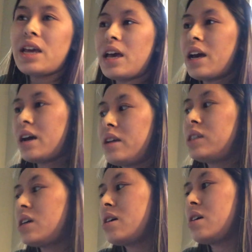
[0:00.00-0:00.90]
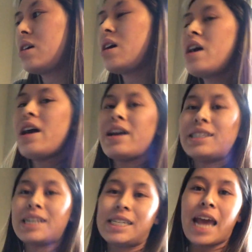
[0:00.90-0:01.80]
And
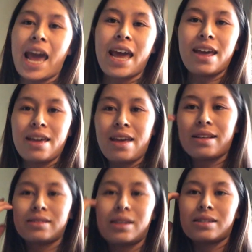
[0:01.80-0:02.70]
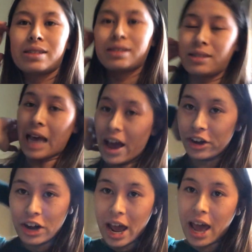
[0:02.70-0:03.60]
today is
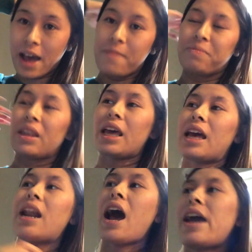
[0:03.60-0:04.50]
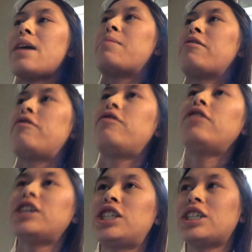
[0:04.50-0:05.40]
Saturday, and I am
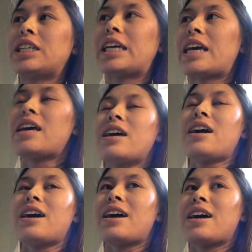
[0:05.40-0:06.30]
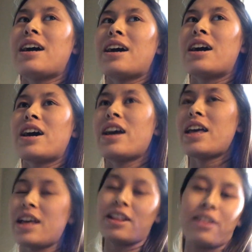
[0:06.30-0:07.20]
officially
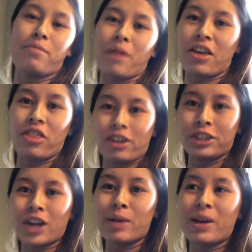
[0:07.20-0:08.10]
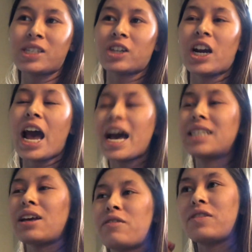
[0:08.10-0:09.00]
in my third trimester
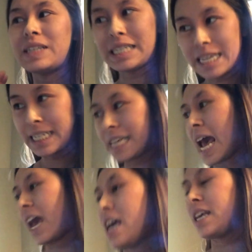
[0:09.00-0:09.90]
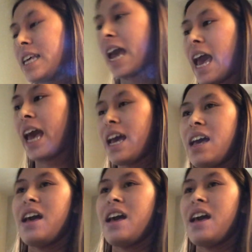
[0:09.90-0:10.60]
as of today, yay.